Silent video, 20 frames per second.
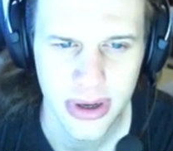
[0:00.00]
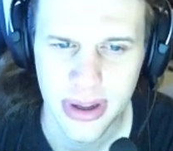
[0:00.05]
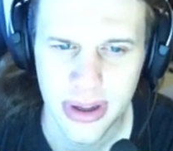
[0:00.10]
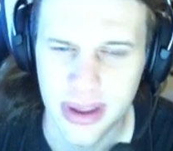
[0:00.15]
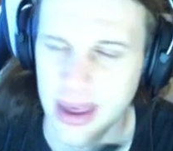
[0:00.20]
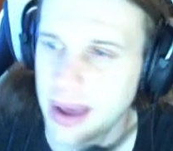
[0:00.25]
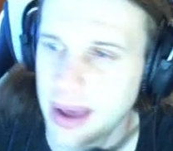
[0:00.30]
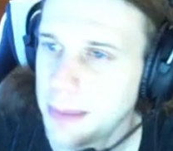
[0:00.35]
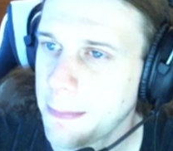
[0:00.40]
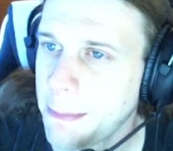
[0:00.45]

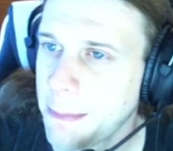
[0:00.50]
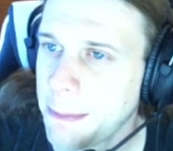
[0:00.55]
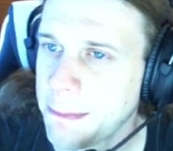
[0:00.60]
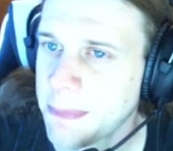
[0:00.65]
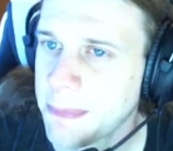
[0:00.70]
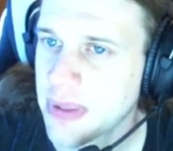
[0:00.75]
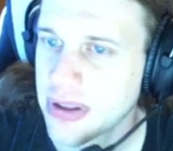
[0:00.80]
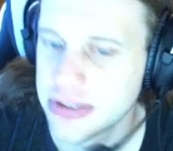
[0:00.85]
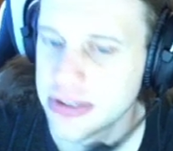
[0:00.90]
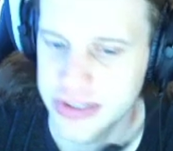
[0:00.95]
Okay.
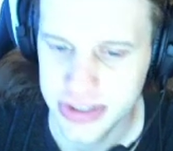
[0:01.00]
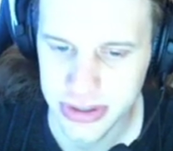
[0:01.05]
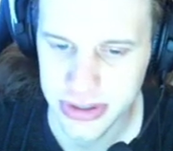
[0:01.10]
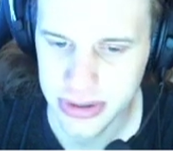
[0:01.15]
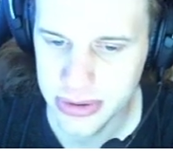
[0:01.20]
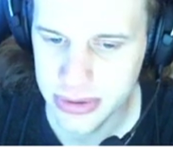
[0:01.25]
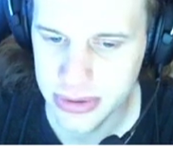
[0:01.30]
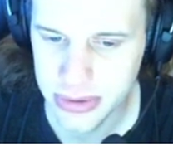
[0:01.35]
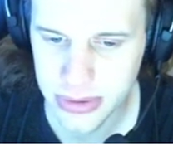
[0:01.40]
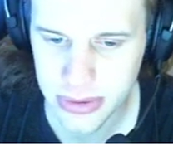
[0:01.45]

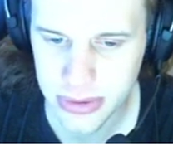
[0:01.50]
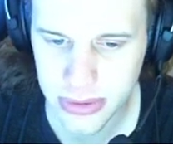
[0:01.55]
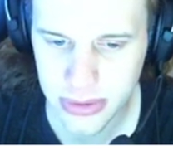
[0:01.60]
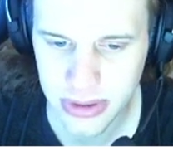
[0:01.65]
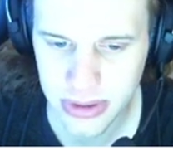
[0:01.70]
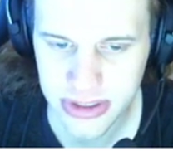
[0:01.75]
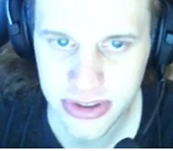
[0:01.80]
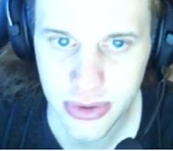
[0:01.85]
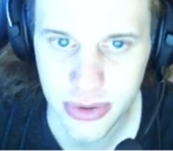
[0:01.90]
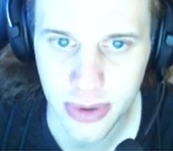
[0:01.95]
So
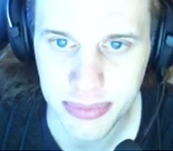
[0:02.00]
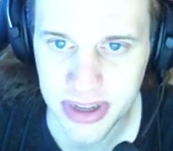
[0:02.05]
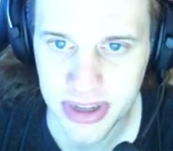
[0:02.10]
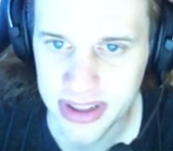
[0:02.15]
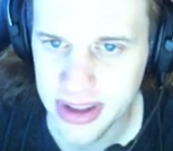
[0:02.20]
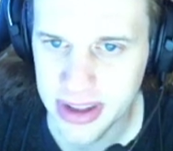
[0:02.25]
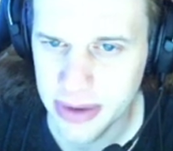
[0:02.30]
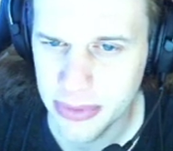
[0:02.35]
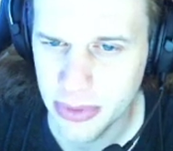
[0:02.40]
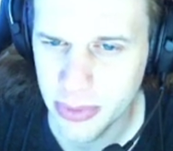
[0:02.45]
let's go update
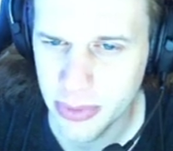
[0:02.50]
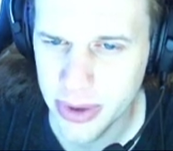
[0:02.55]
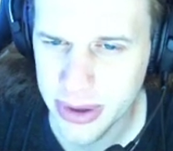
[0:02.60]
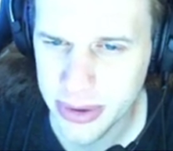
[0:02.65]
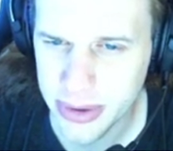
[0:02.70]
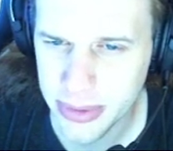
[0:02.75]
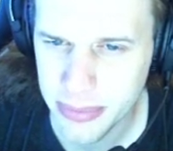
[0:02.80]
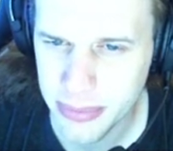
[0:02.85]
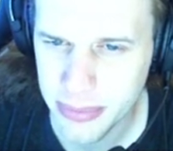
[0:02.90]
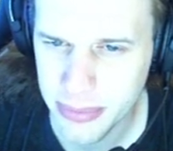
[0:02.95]
that real
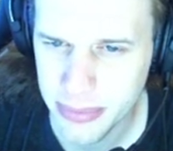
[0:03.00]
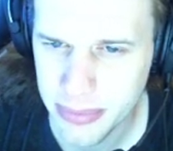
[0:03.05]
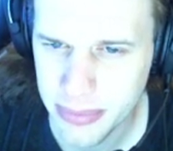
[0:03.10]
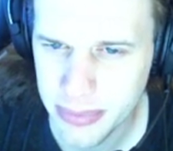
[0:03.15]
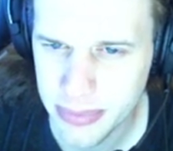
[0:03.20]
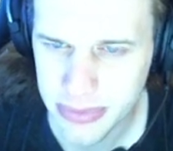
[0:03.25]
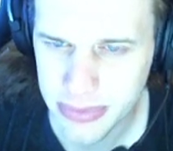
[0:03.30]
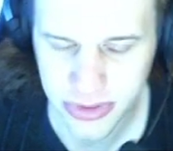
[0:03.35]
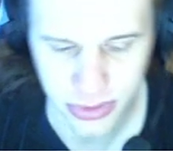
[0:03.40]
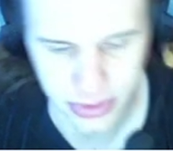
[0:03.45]
quick.
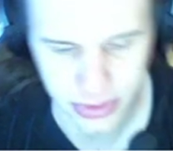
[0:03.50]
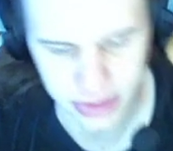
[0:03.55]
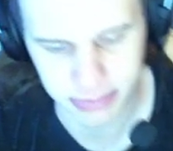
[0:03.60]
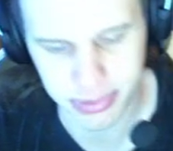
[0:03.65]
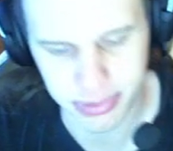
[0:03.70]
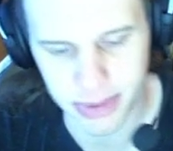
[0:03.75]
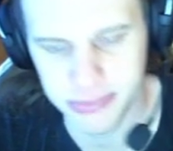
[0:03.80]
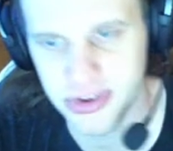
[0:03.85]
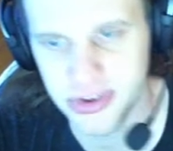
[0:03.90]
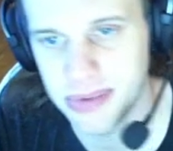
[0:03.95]
So it
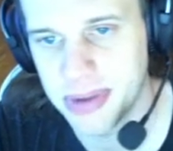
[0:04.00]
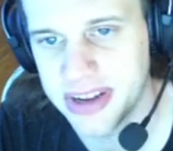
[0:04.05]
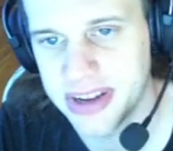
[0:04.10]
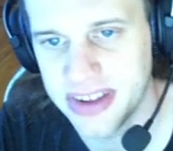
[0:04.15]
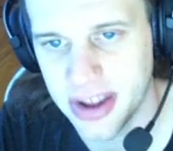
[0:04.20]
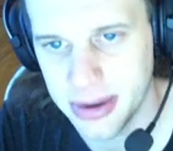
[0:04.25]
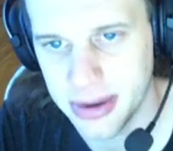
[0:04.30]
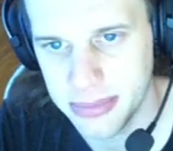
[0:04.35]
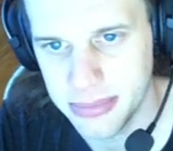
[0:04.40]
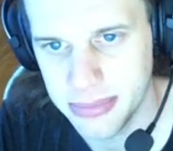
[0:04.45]
bumps it by 10,